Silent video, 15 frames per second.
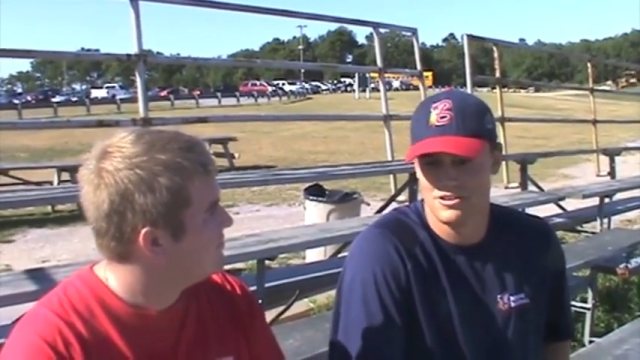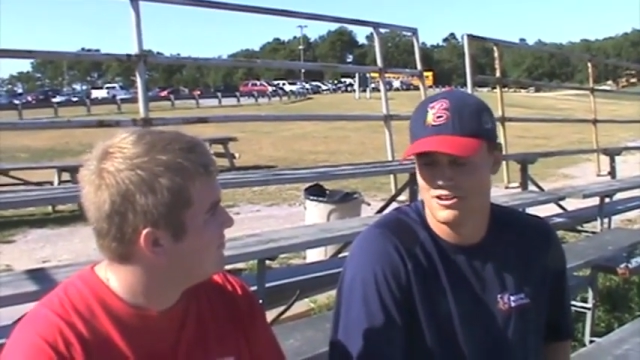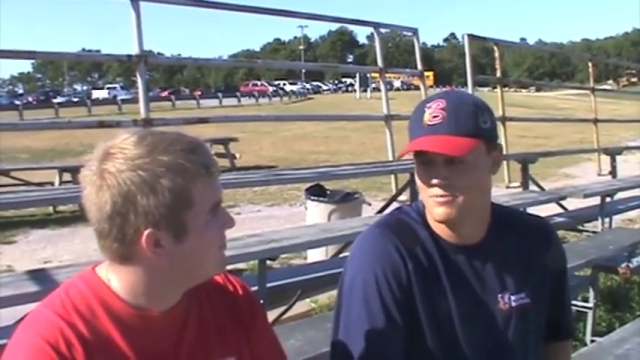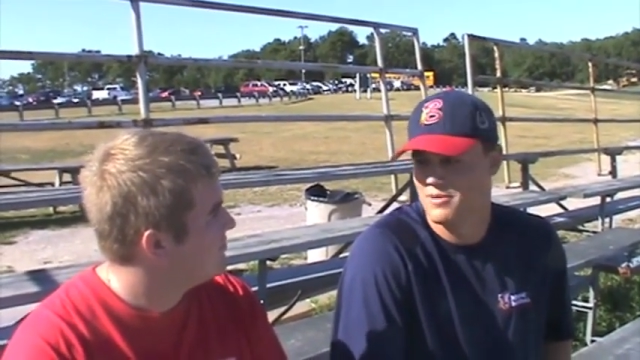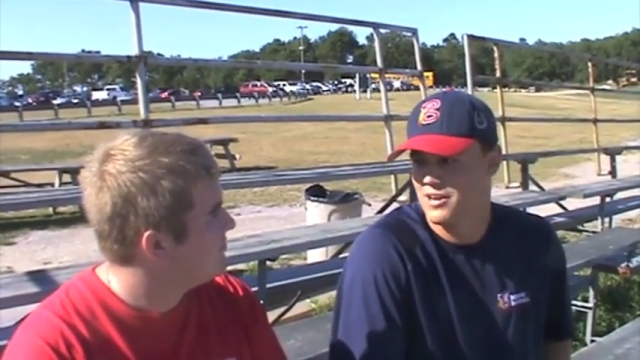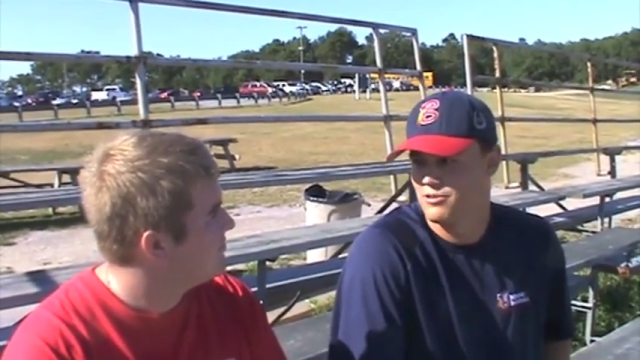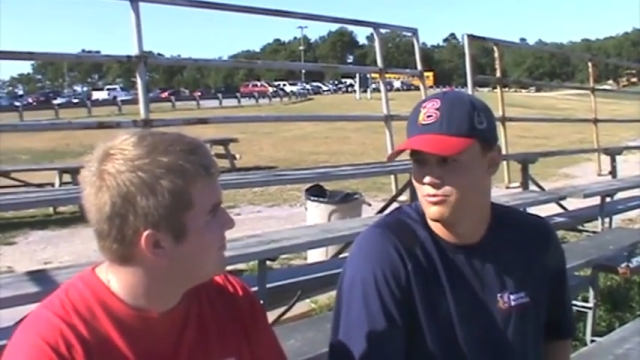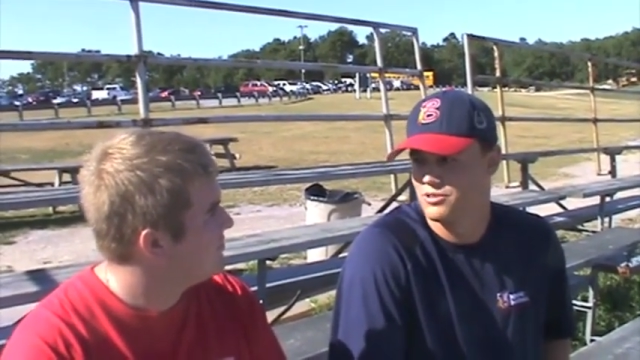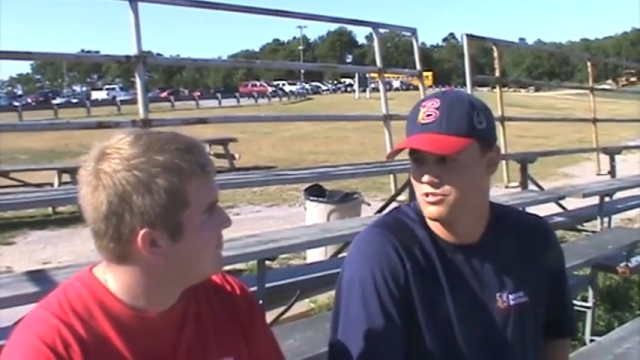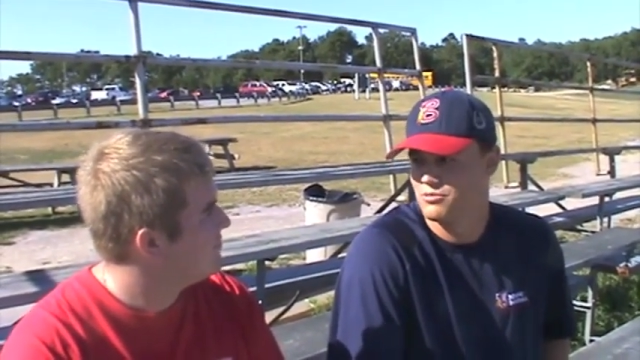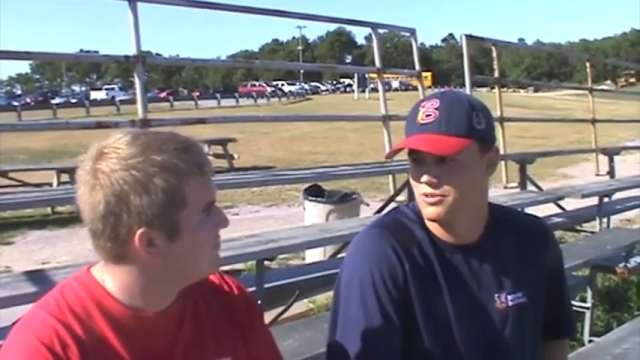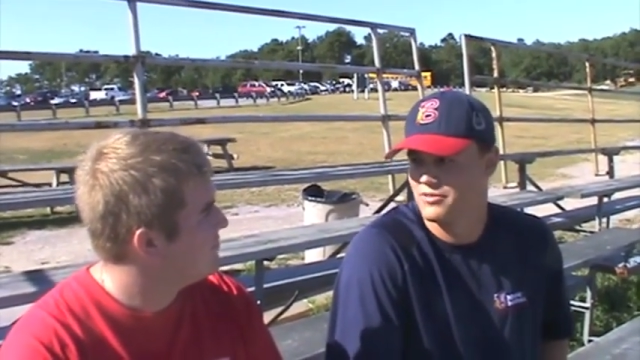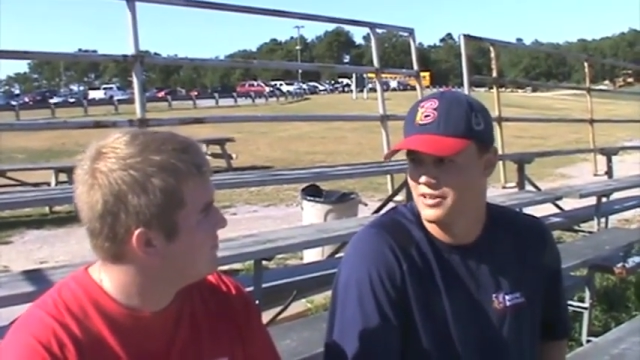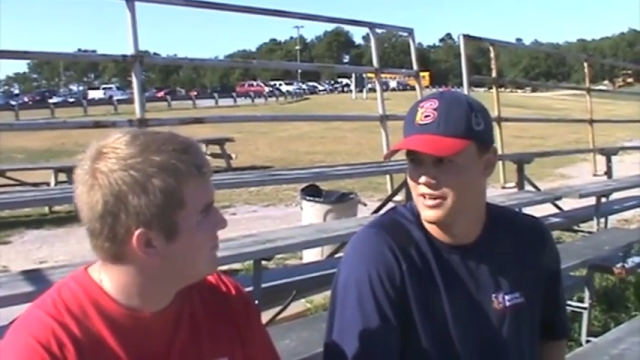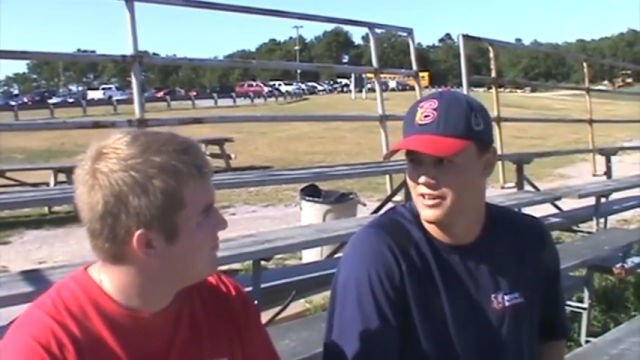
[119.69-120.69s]
comeback wins
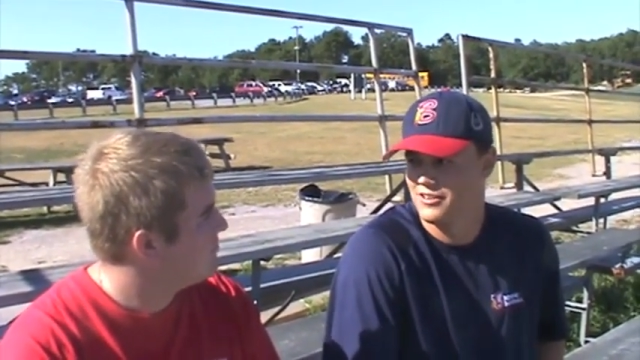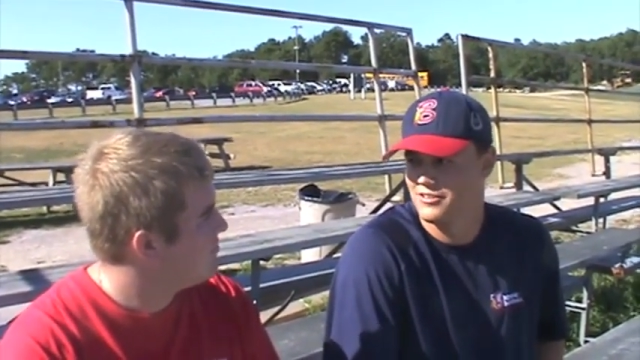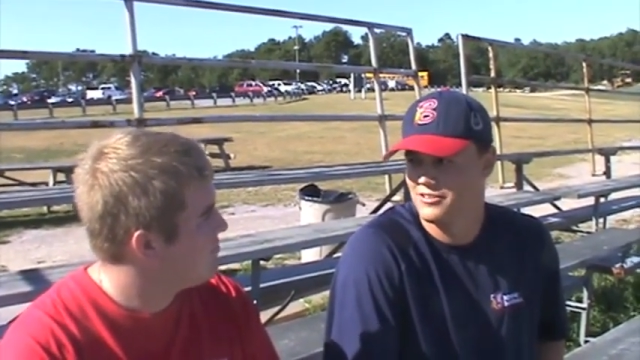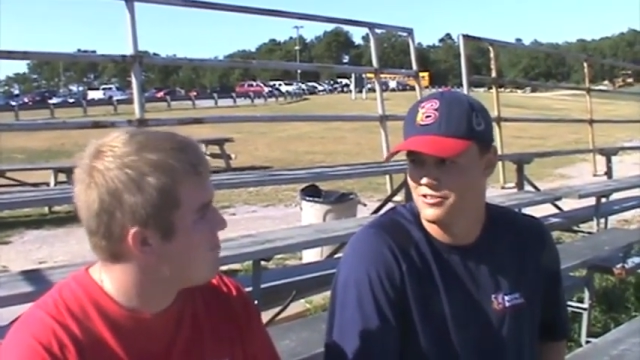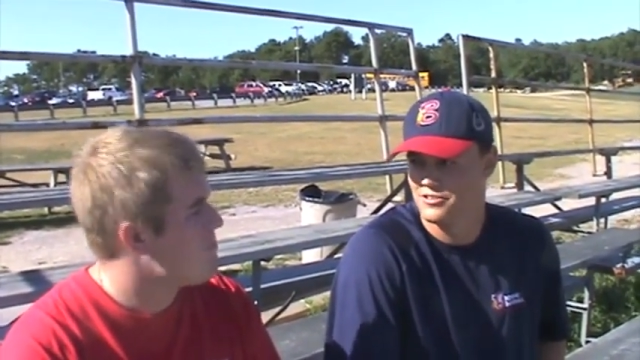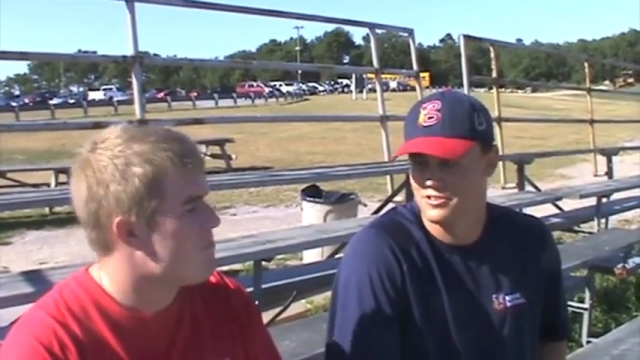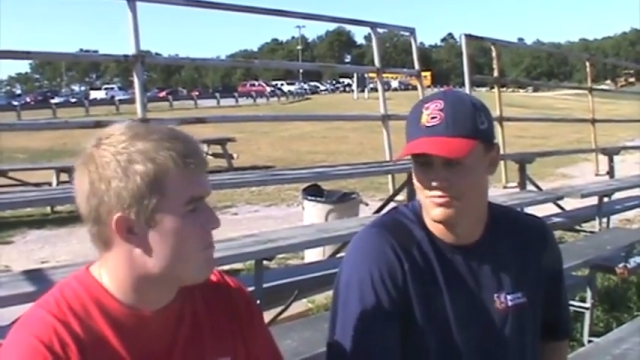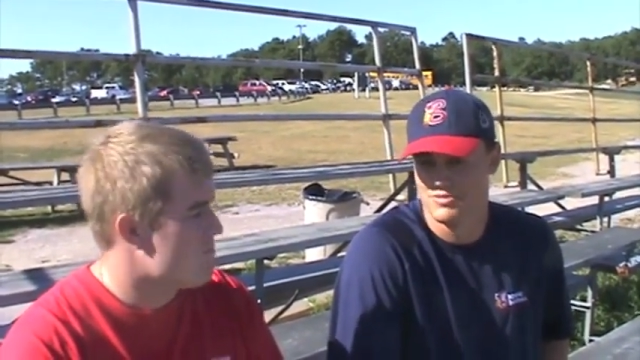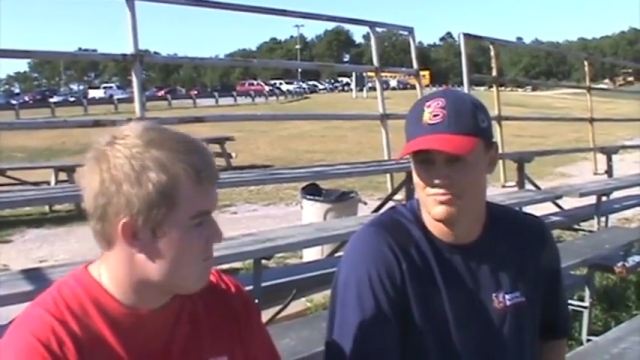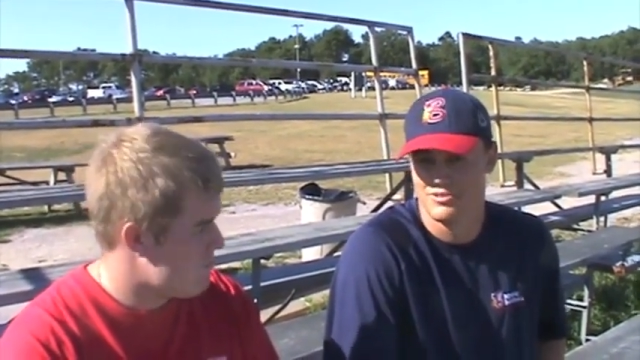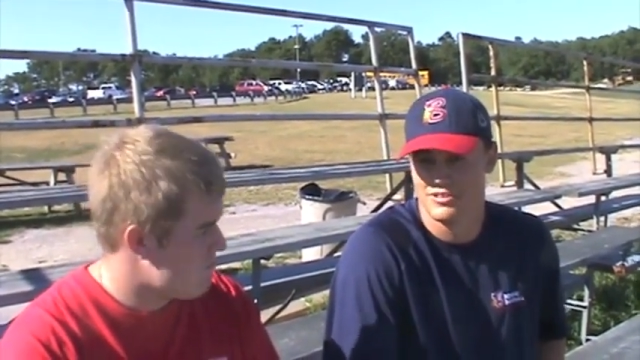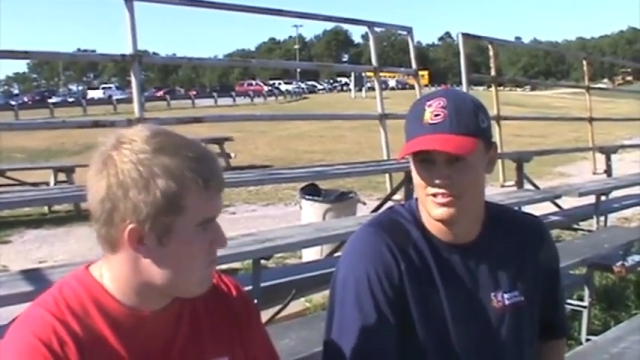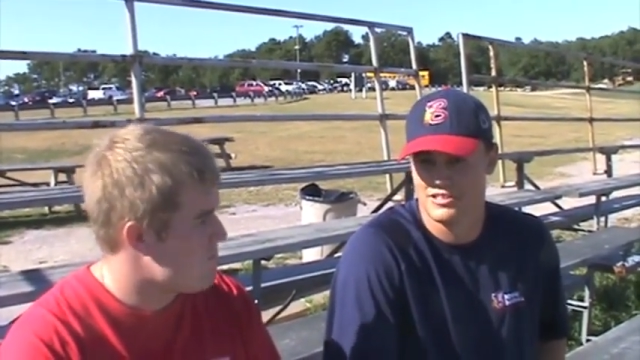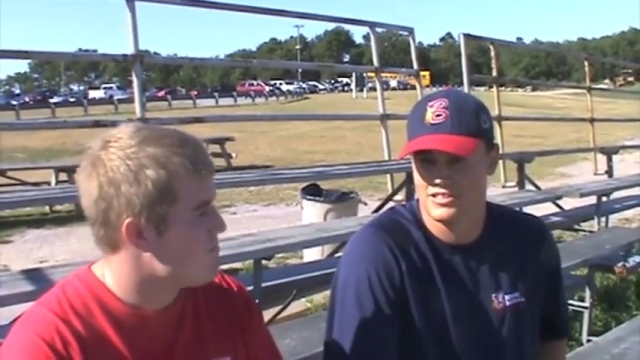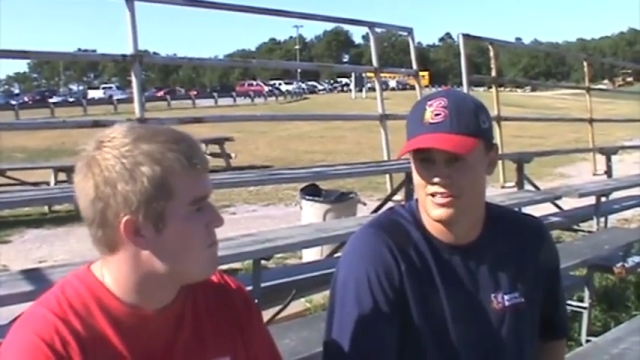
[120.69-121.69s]
we've had, this has been
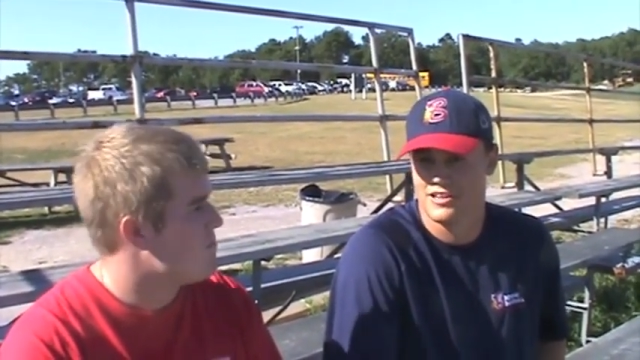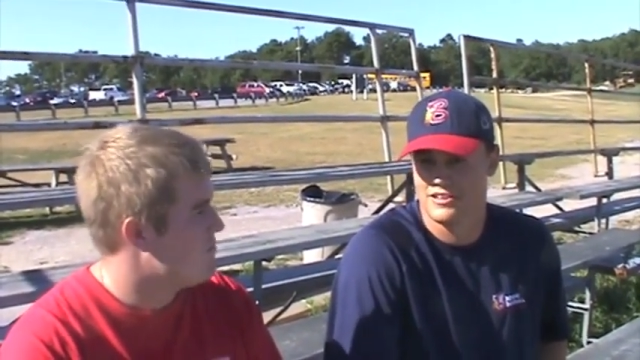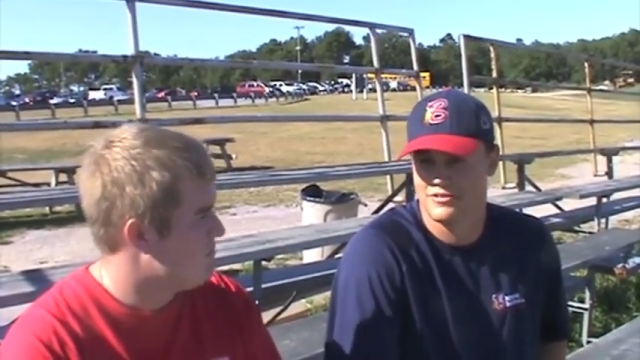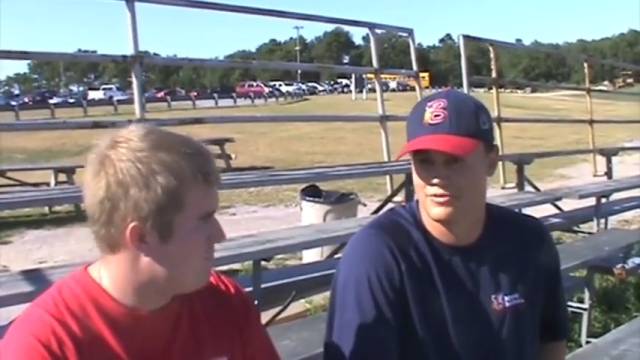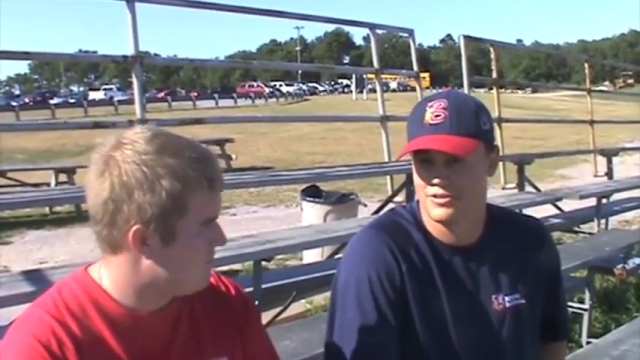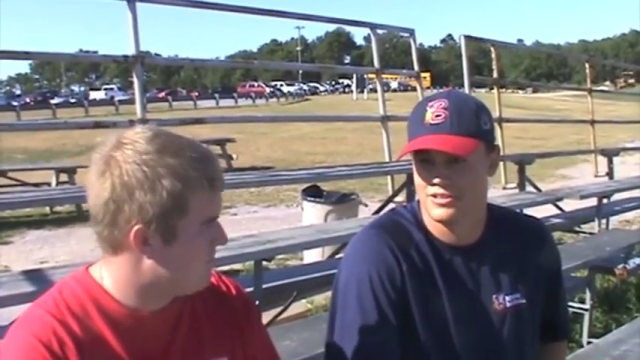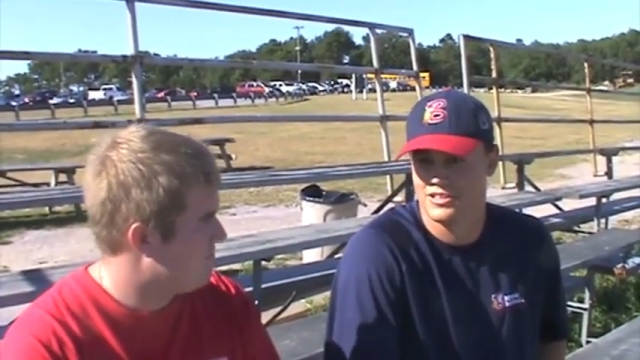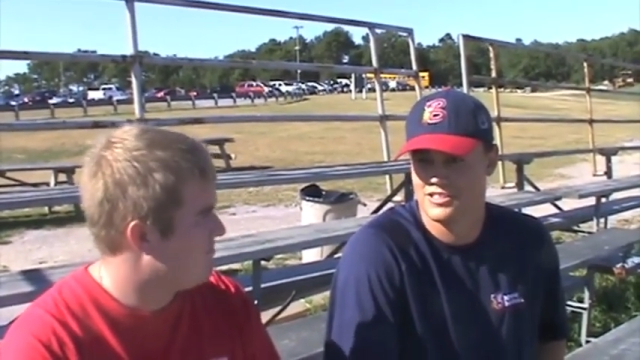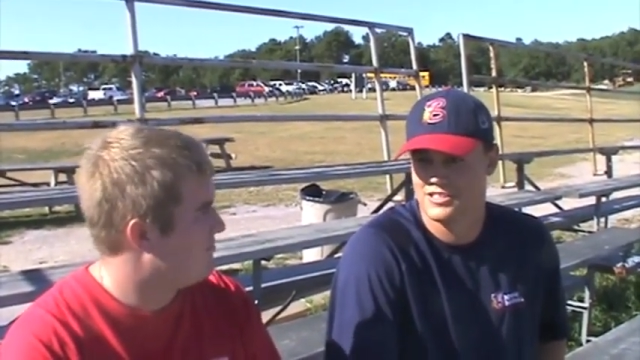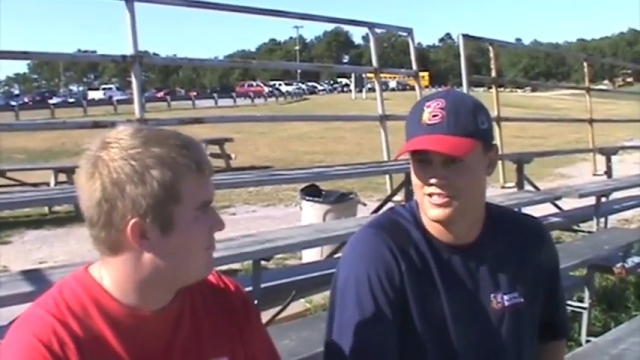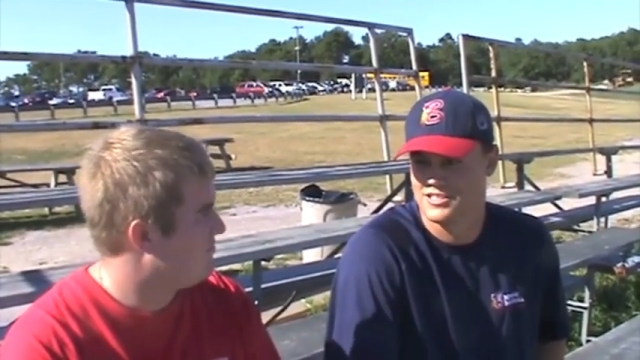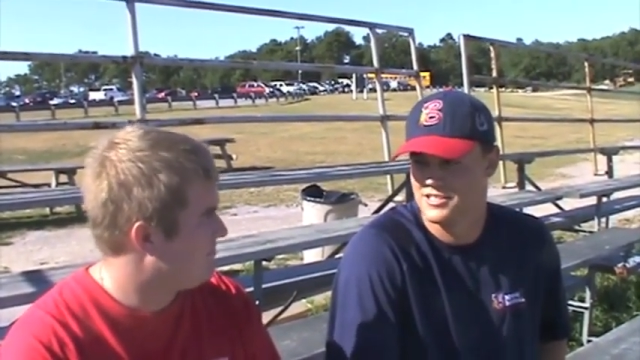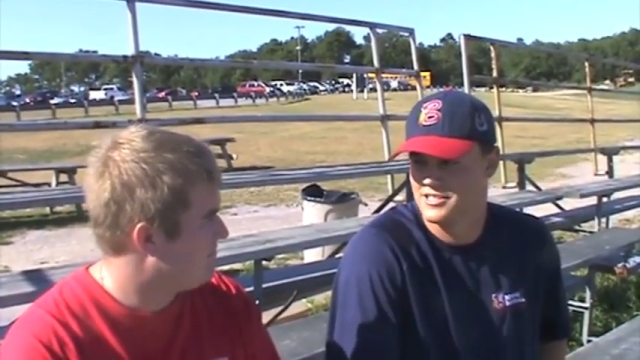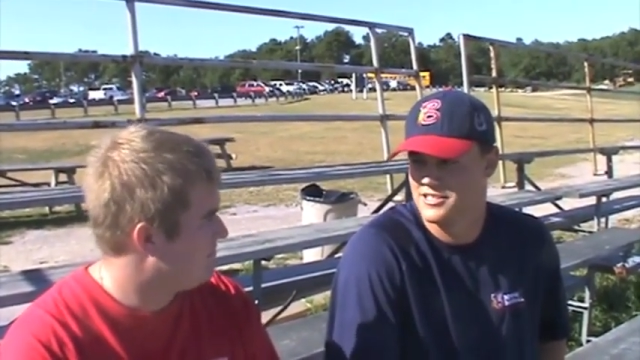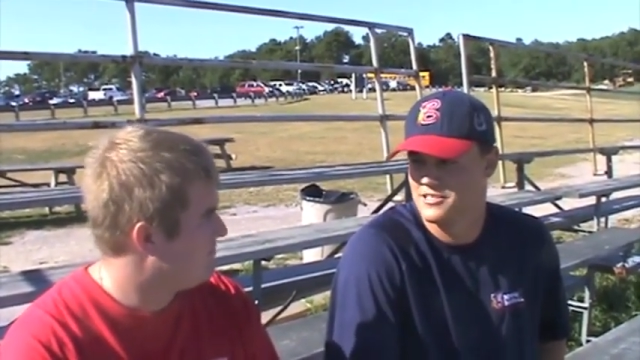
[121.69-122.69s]
pretty exciting for us as a